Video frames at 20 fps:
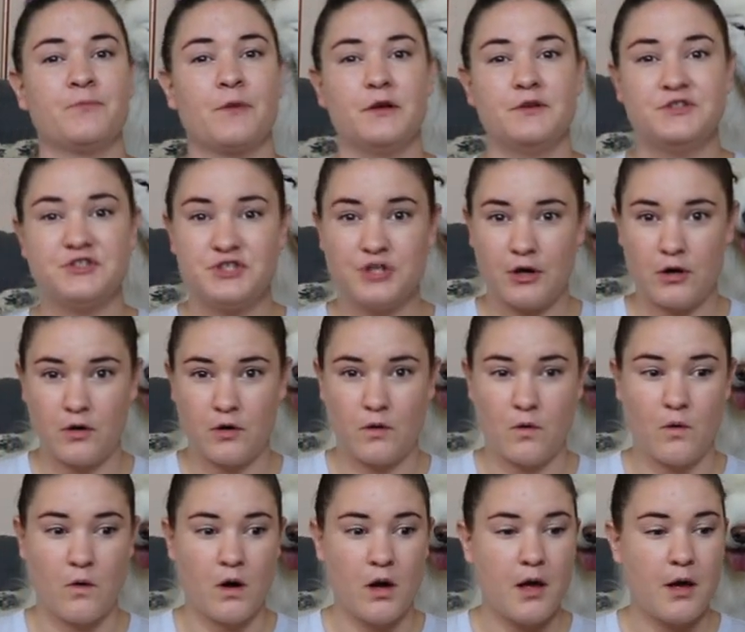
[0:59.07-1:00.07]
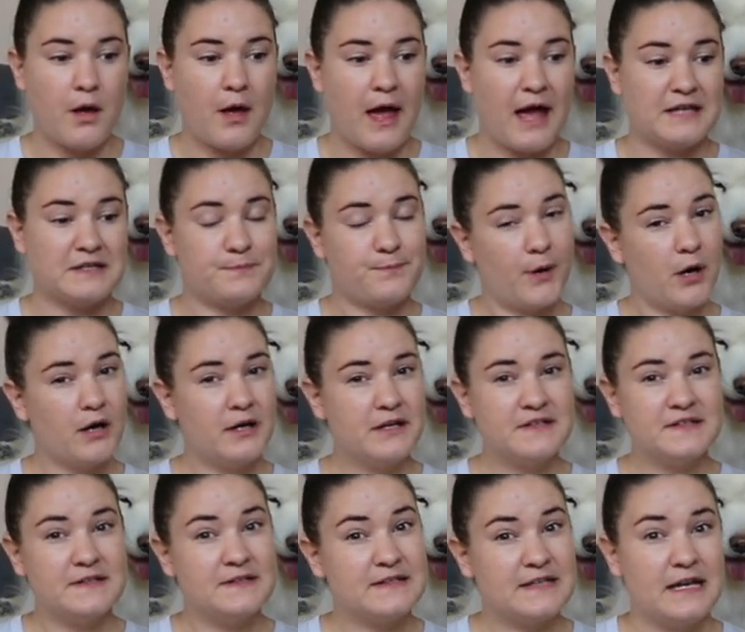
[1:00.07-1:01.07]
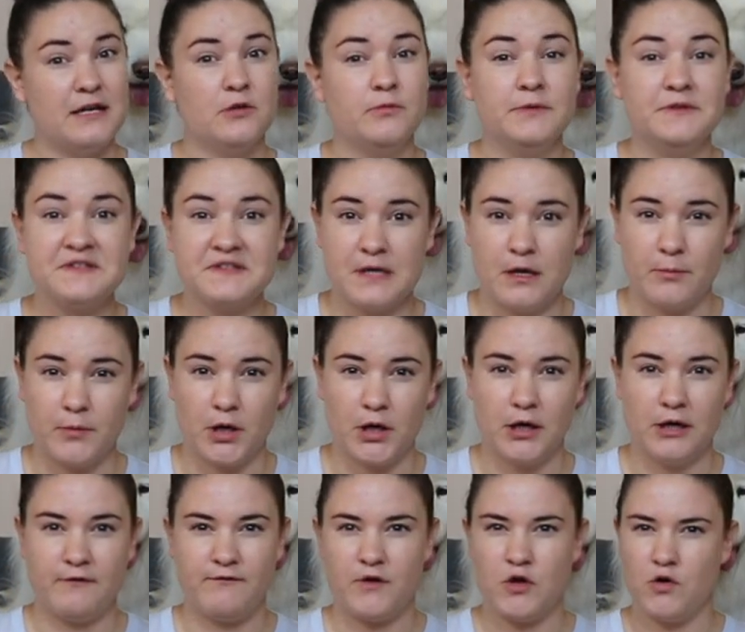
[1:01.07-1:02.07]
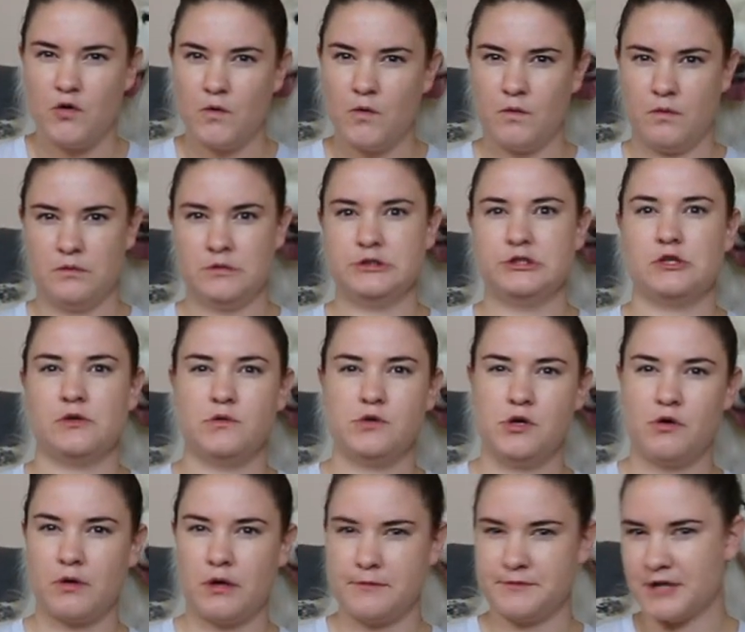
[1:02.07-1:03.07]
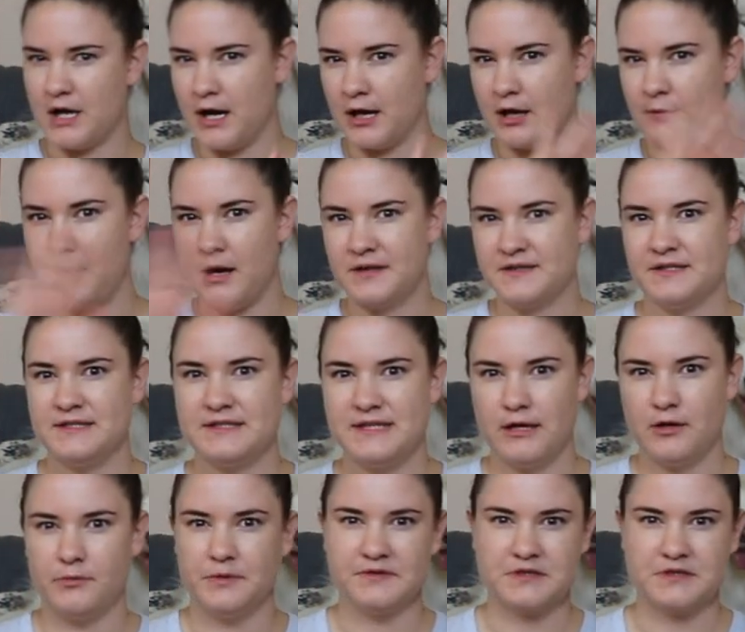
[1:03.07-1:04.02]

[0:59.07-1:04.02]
So as part of Sustainable Summer, if you don't know what I'm talking about Sustainable